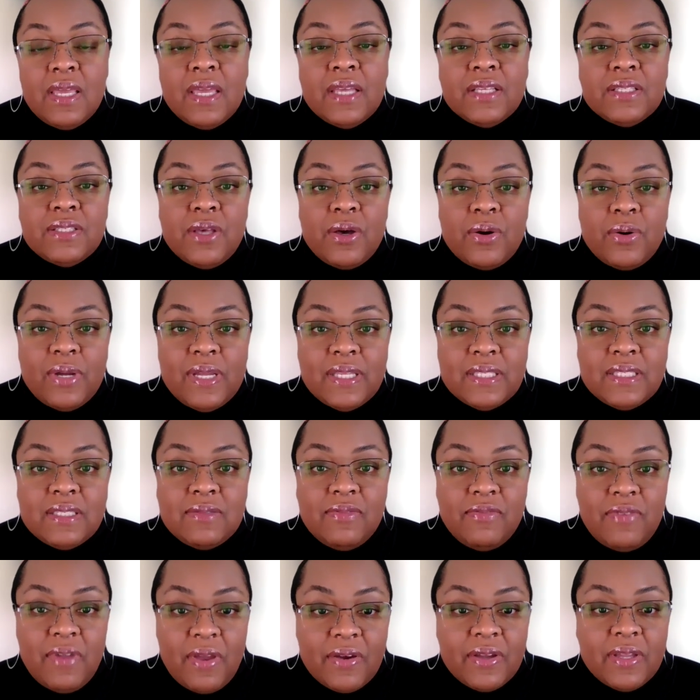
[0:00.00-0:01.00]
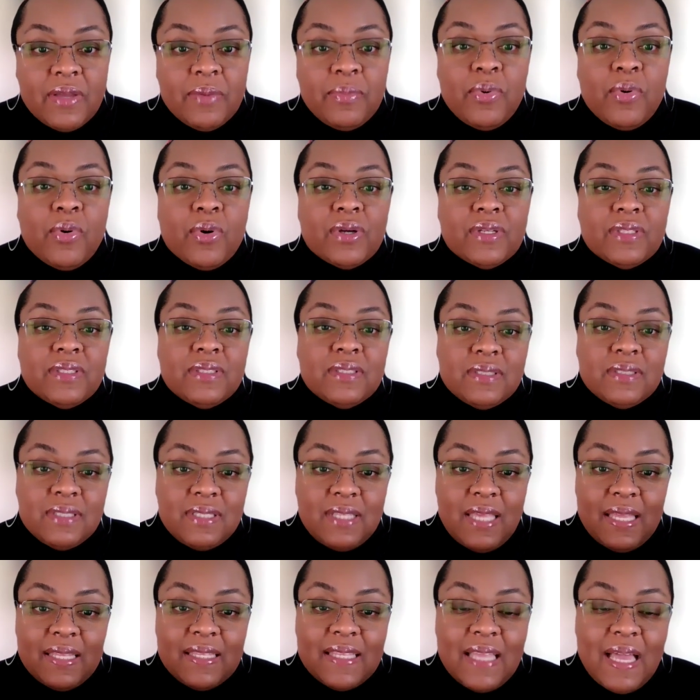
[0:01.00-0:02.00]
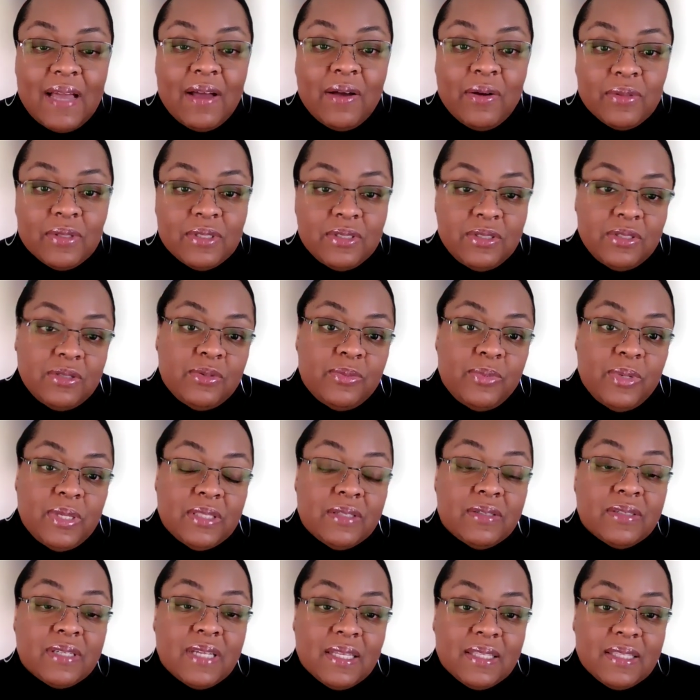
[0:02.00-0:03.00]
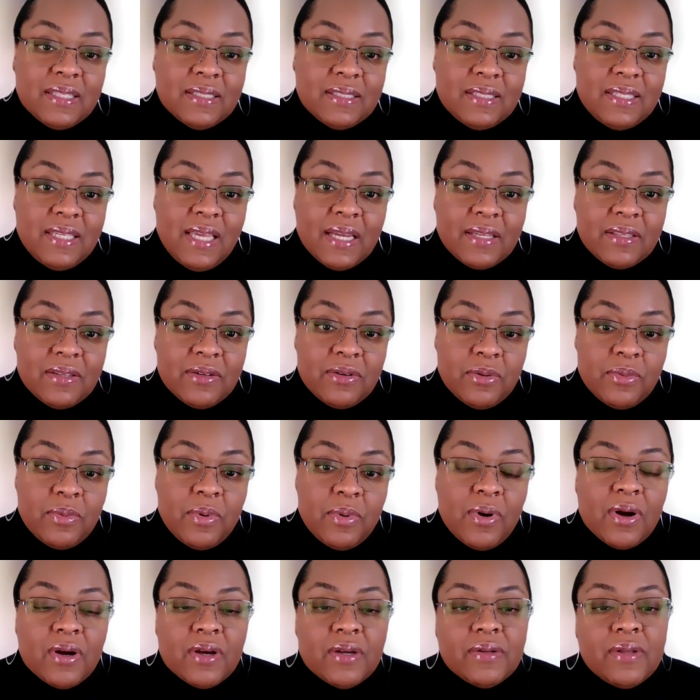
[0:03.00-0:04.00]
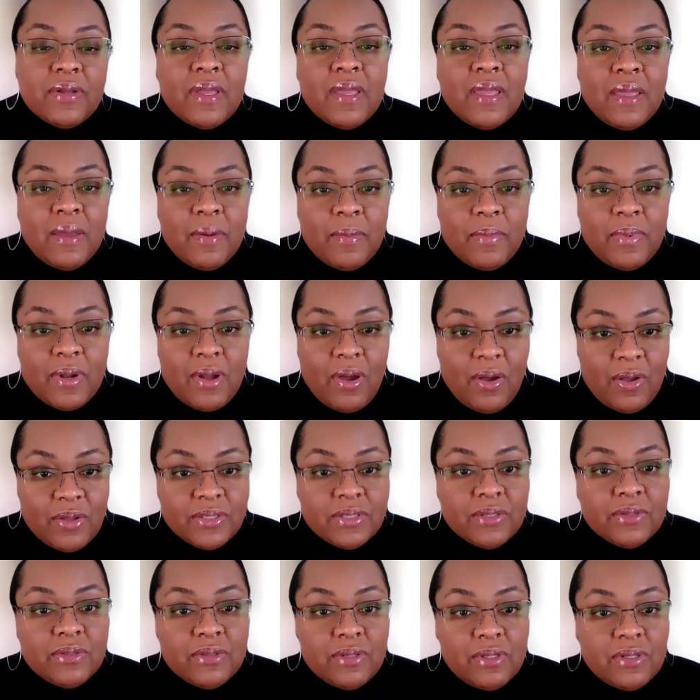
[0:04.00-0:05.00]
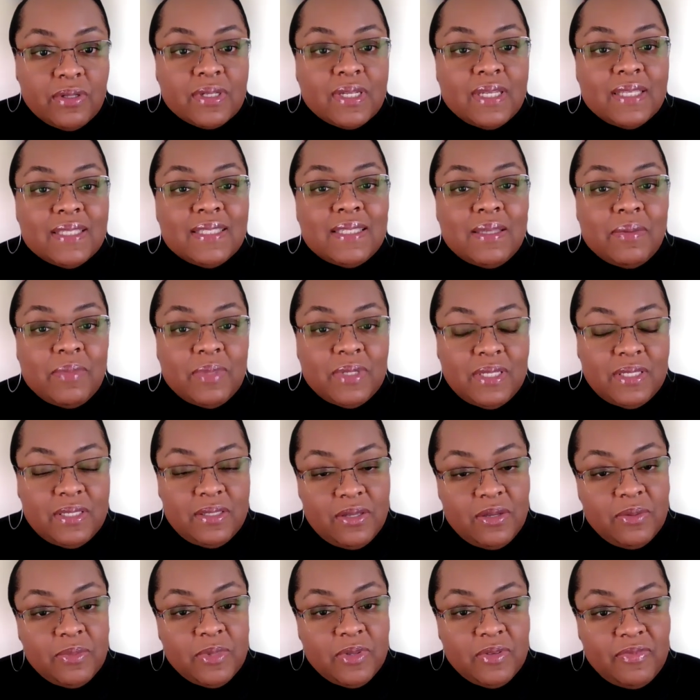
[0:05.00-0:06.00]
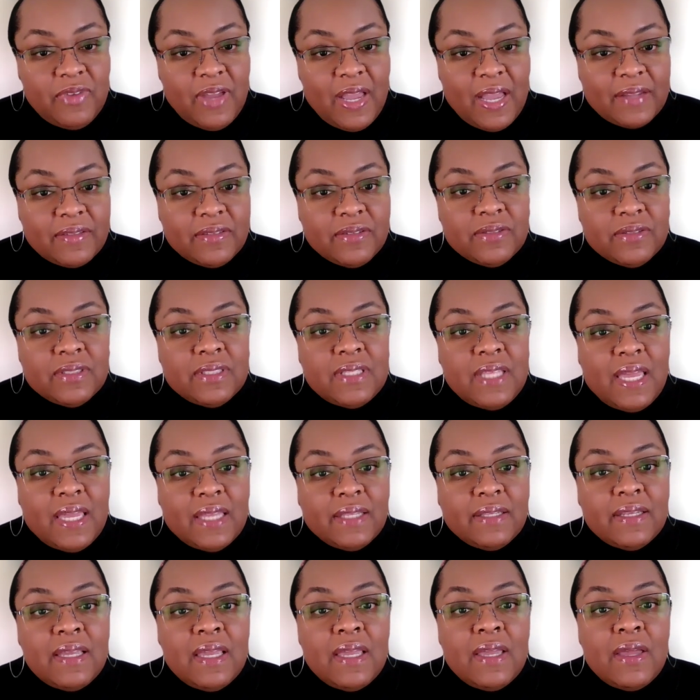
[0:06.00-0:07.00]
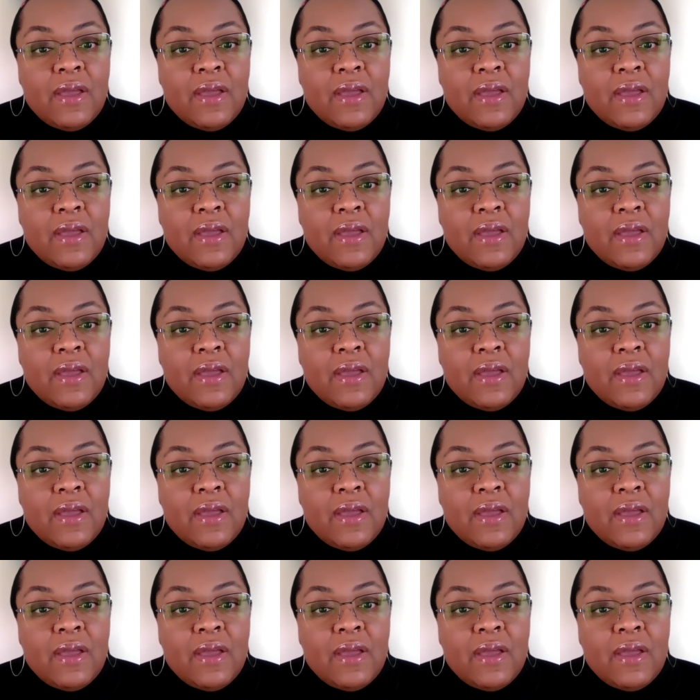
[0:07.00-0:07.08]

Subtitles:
So it's very important that not only do we look at the technical part, but also to look at some of these human factors that